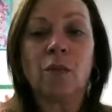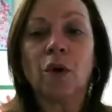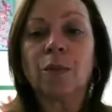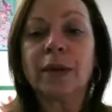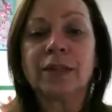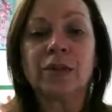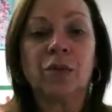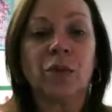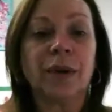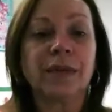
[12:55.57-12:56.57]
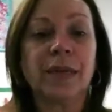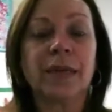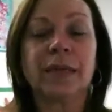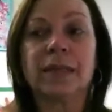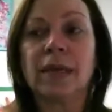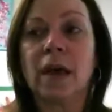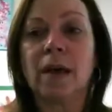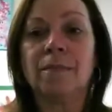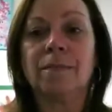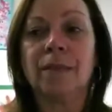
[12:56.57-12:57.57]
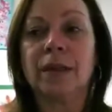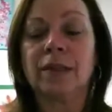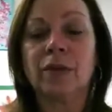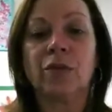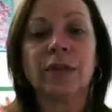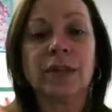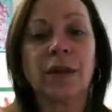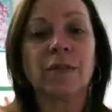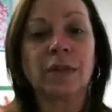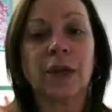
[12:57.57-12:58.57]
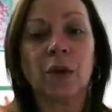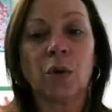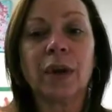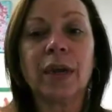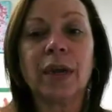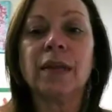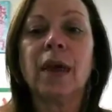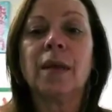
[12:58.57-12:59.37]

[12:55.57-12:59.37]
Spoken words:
Workplace noise has, as the noise levels increase,